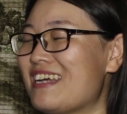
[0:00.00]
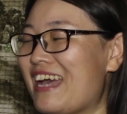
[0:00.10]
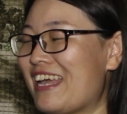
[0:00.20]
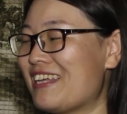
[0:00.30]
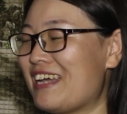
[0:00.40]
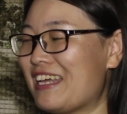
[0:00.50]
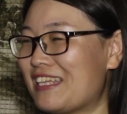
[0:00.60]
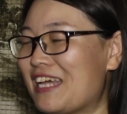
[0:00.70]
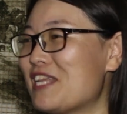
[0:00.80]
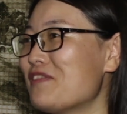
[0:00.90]

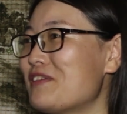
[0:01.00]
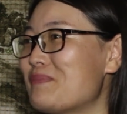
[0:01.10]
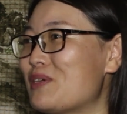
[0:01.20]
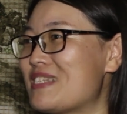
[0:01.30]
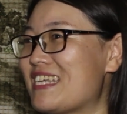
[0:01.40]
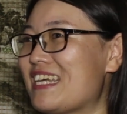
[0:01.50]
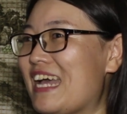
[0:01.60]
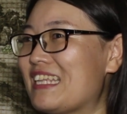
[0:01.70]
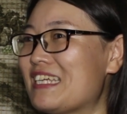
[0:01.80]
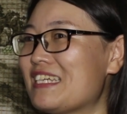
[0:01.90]
I love the music.
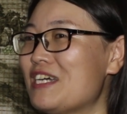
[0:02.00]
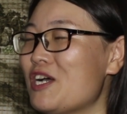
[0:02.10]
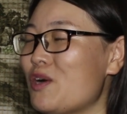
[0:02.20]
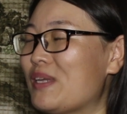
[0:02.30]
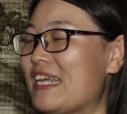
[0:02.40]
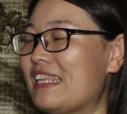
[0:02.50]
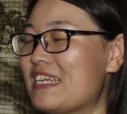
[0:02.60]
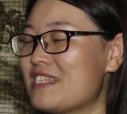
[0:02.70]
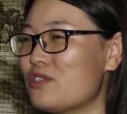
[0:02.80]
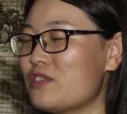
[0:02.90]
I think when I
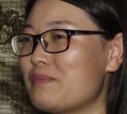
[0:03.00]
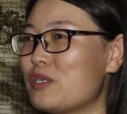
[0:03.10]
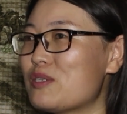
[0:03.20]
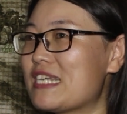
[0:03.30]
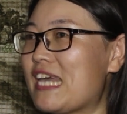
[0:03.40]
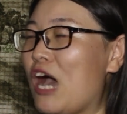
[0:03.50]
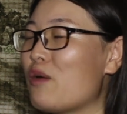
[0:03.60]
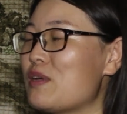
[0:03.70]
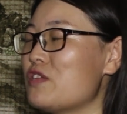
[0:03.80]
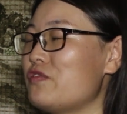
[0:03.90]
listen to the music, I
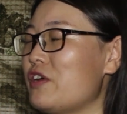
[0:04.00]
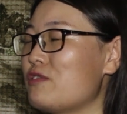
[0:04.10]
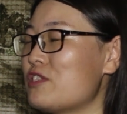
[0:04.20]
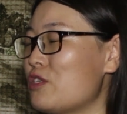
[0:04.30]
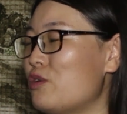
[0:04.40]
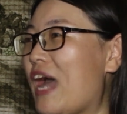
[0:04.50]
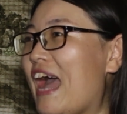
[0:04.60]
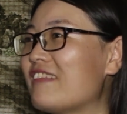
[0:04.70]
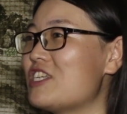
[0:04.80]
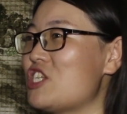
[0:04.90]
always feel so
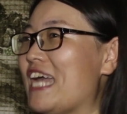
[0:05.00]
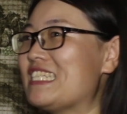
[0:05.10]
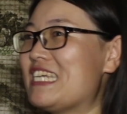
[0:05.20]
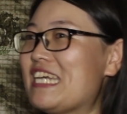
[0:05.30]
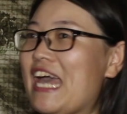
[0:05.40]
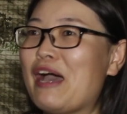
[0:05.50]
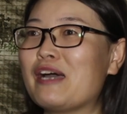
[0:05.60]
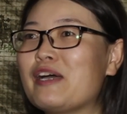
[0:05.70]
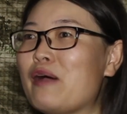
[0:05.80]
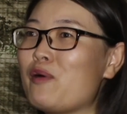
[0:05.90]
energetic.
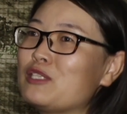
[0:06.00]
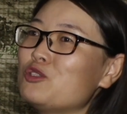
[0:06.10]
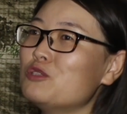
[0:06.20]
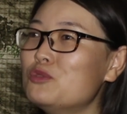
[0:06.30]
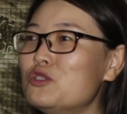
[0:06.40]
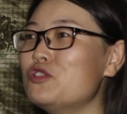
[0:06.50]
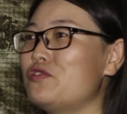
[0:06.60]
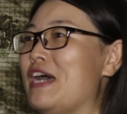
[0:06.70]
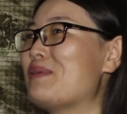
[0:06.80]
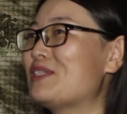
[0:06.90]
I want to
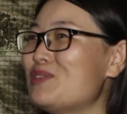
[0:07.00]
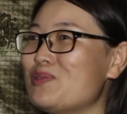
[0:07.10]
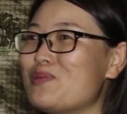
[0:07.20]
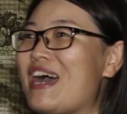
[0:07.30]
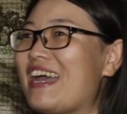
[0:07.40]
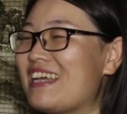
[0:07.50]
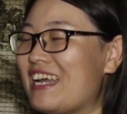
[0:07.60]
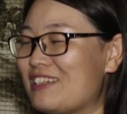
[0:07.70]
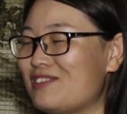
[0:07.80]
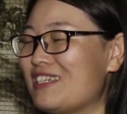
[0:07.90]
move, I want to whine.
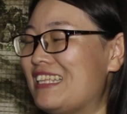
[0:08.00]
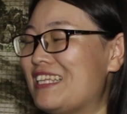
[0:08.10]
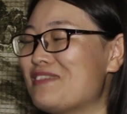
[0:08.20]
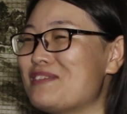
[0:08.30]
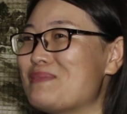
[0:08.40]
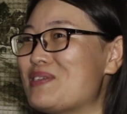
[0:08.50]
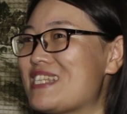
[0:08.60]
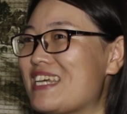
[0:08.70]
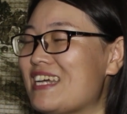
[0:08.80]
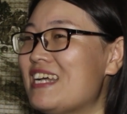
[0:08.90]
I love the
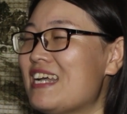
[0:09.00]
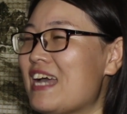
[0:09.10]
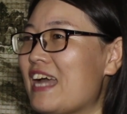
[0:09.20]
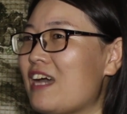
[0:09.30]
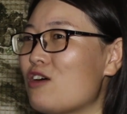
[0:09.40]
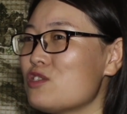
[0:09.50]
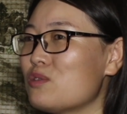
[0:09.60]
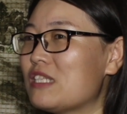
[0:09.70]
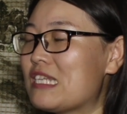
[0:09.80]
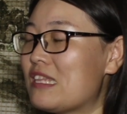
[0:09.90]
music. And
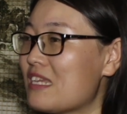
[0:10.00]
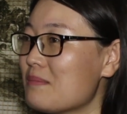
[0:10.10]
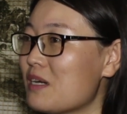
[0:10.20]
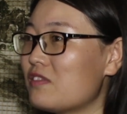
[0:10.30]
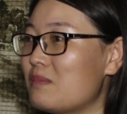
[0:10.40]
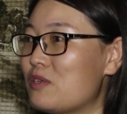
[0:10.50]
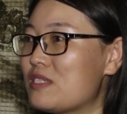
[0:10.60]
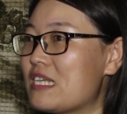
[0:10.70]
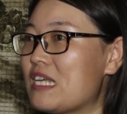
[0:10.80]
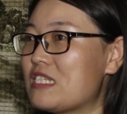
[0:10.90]
also the theme of the
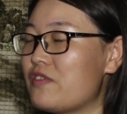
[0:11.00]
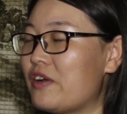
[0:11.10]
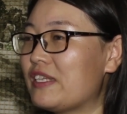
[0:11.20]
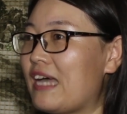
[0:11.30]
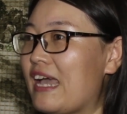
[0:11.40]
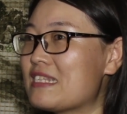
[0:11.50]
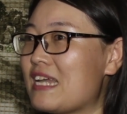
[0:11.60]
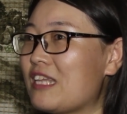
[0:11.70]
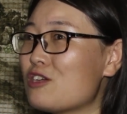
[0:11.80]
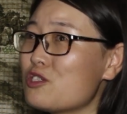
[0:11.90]
music is very nice,
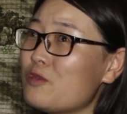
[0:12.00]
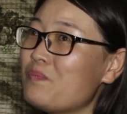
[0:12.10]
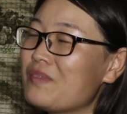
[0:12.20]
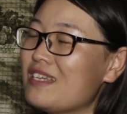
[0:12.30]
and also